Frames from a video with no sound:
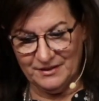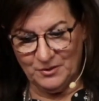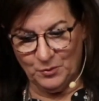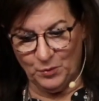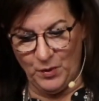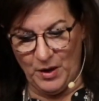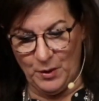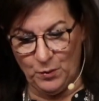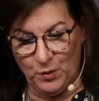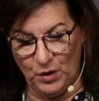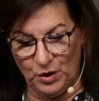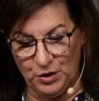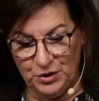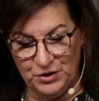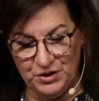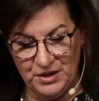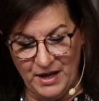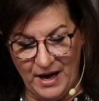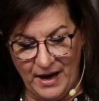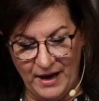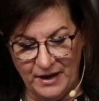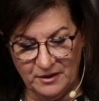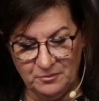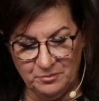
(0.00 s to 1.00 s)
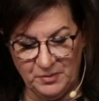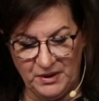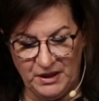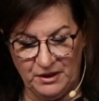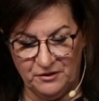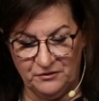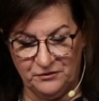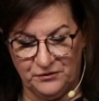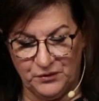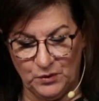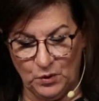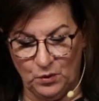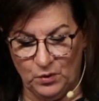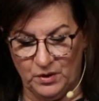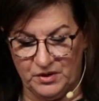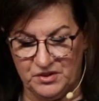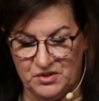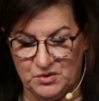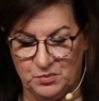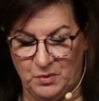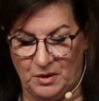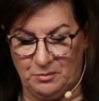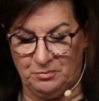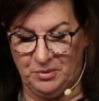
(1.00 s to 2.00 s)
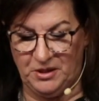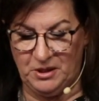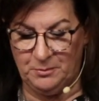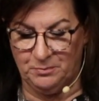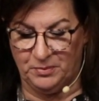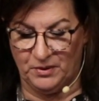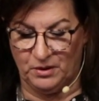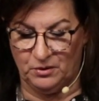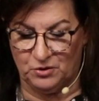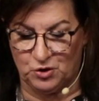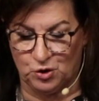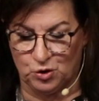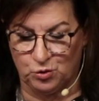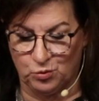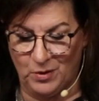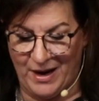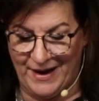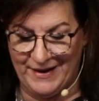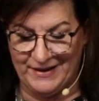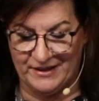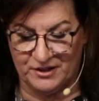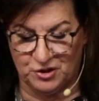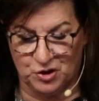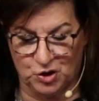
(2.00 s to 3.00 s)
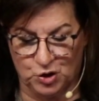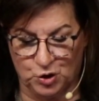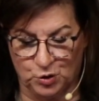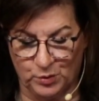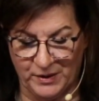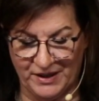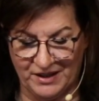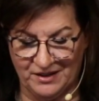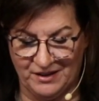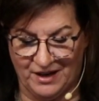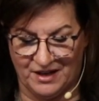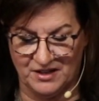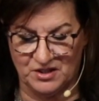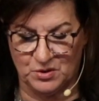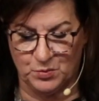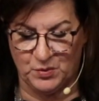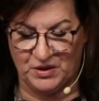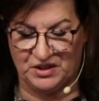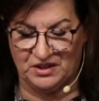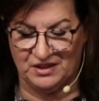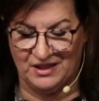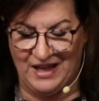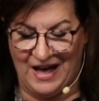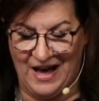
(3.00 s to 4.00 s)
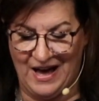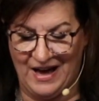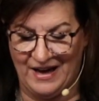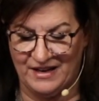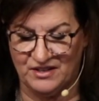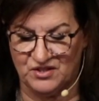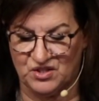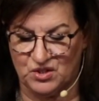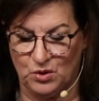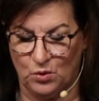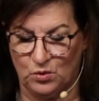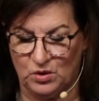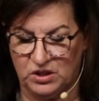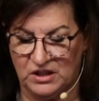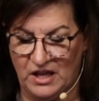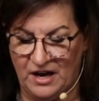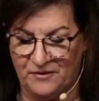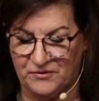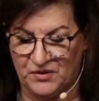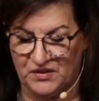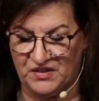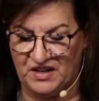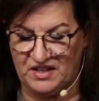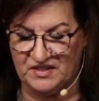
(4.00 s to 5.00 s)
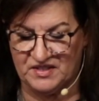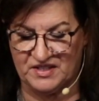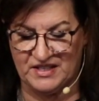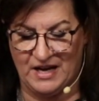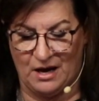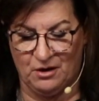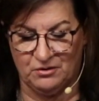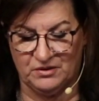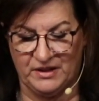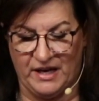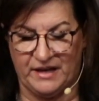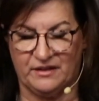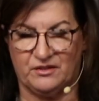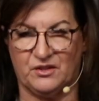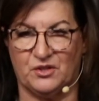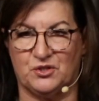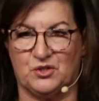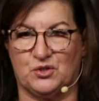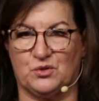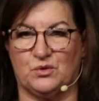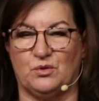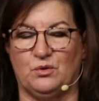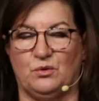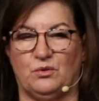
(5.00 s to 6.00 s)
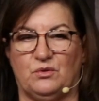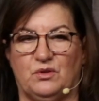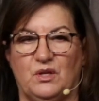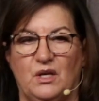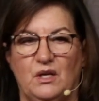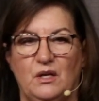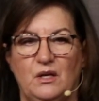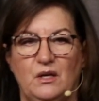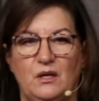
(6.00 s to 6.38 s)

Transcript: We will not be influenced when people try to trick us with lies so clever they sound like the truth.